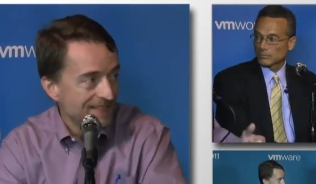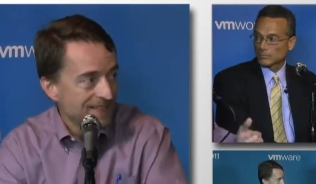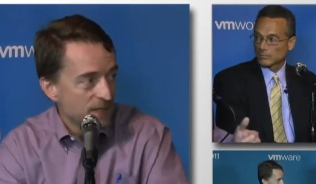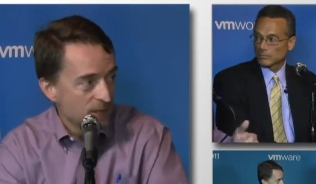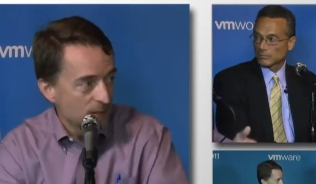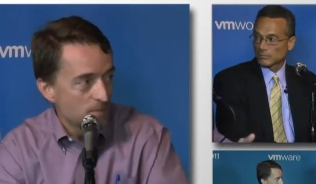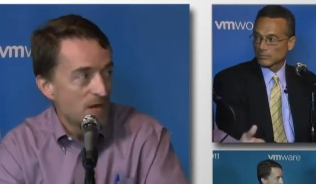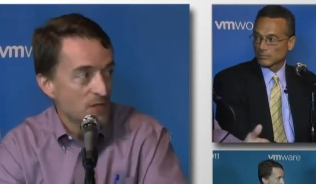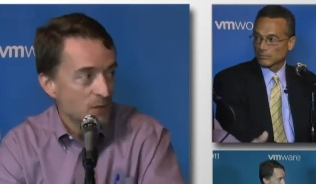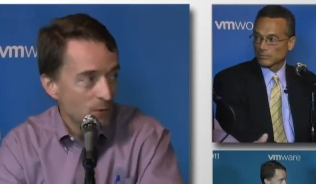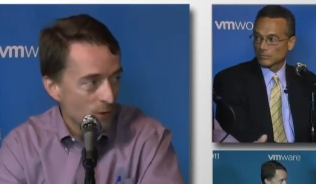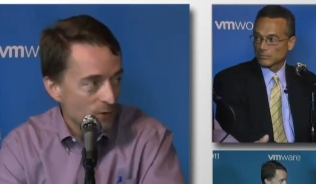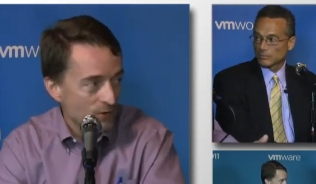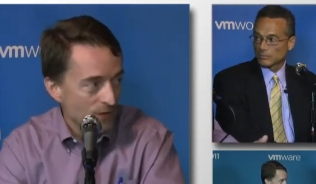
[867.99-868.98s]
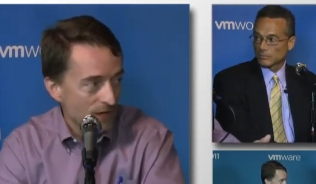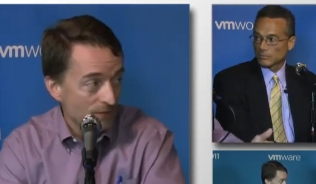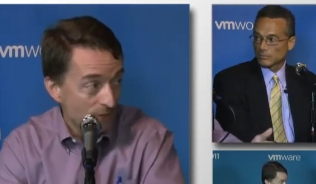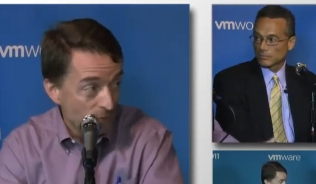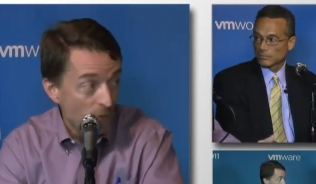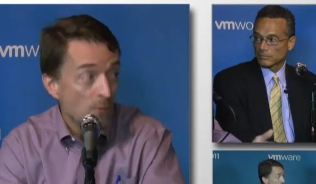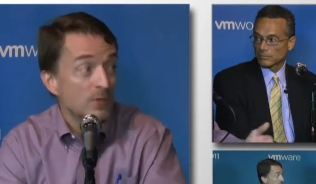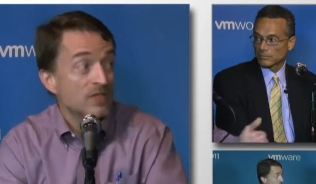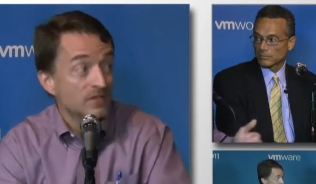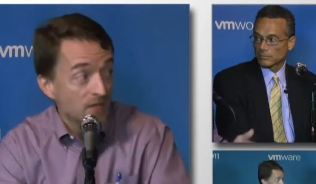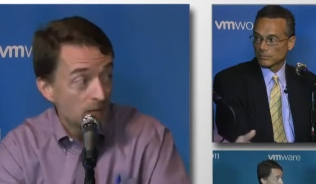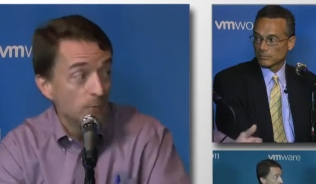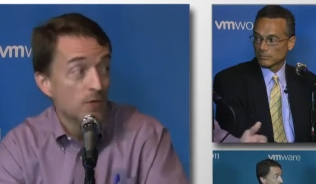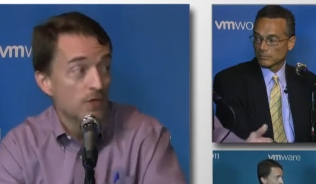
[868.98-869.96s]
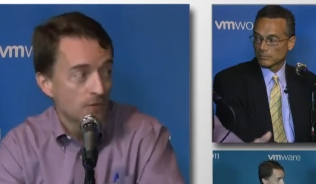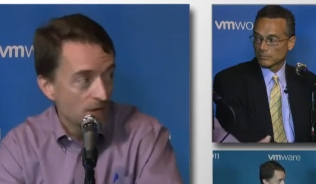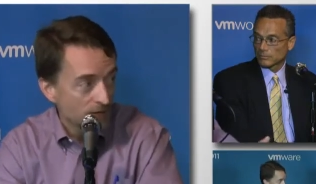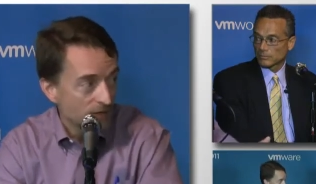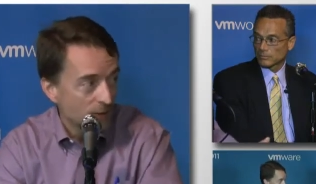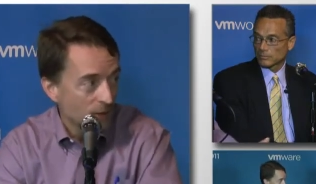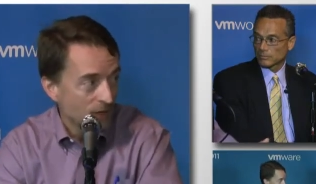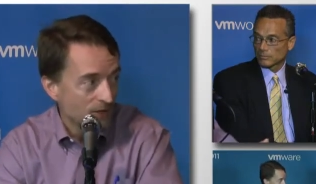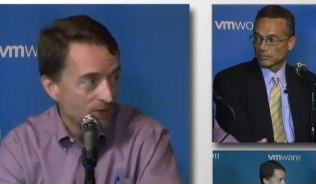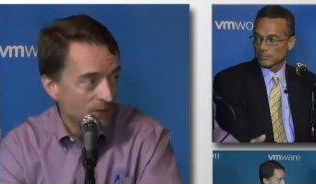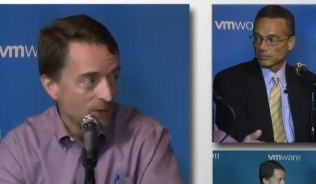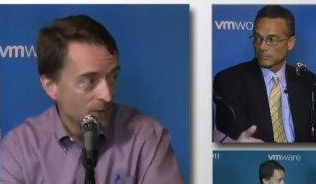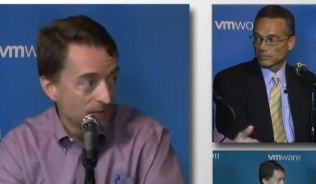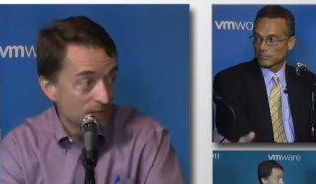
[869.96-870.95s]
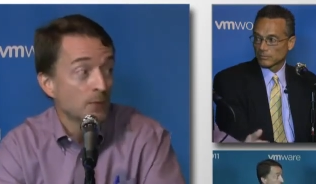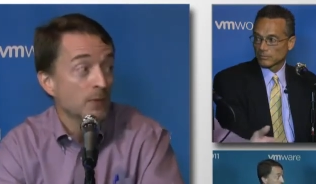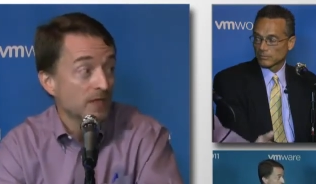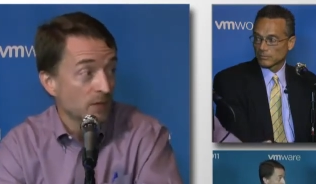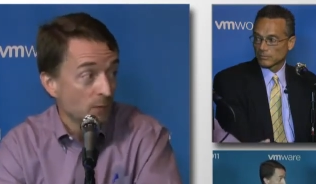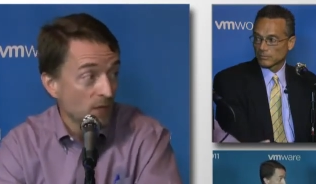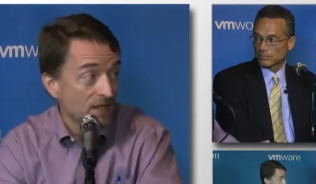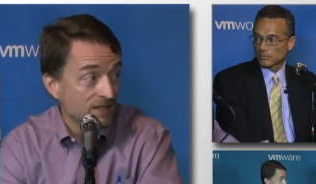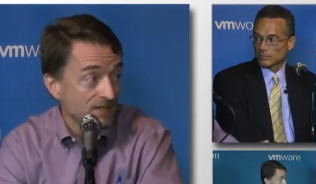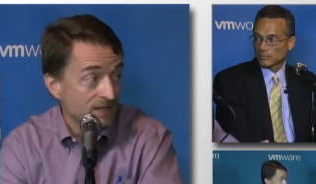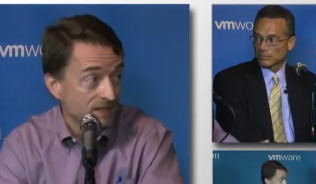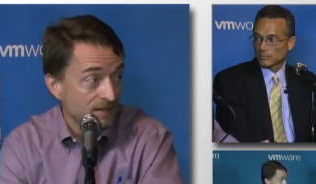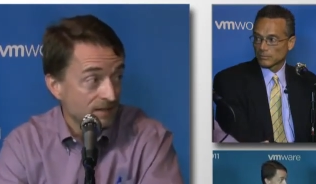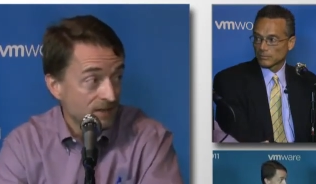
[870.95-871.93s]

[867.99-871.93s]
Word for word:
Speaker 1: Then measure ourselves of what we said we thought they were going to do against what they really did,